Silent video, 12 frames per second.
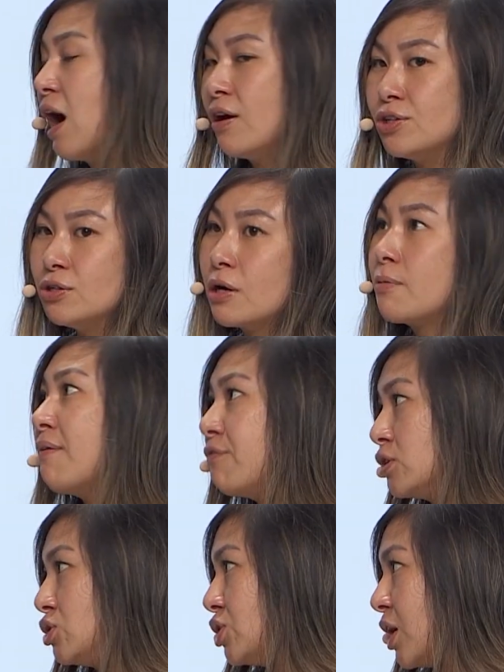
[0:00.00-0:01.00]
I'll do like
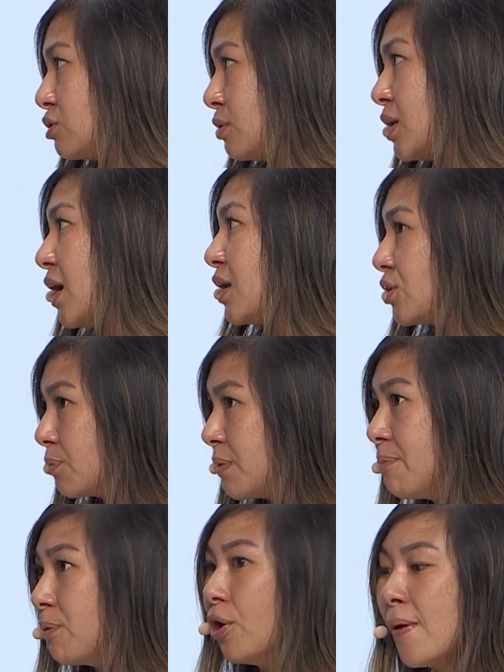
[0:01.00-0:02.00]
reference checks with ten other
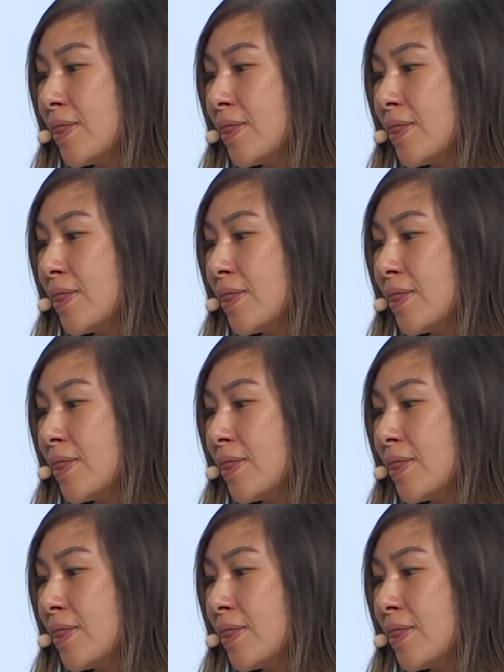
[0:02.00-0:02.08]
people.